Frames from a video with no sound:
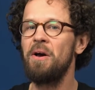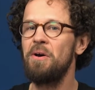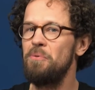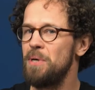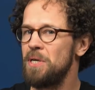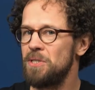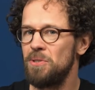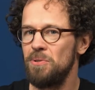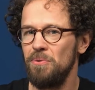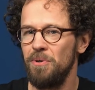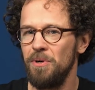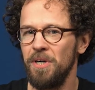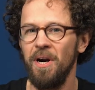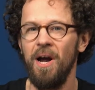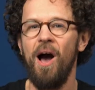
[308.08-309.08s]
a quick
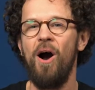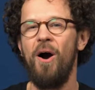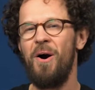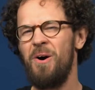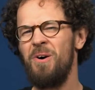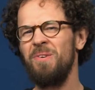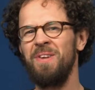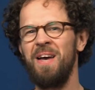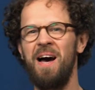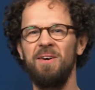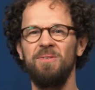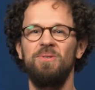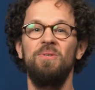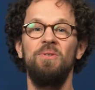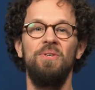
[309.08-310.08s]
tour on how
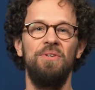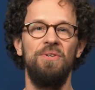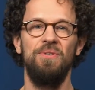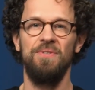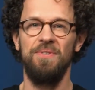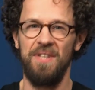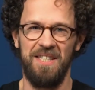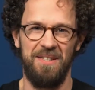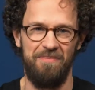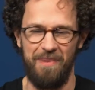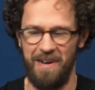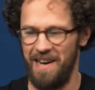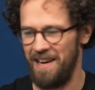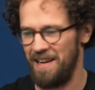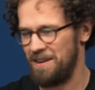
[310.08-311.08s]
to use this
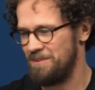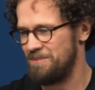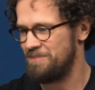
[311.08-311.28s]
pack.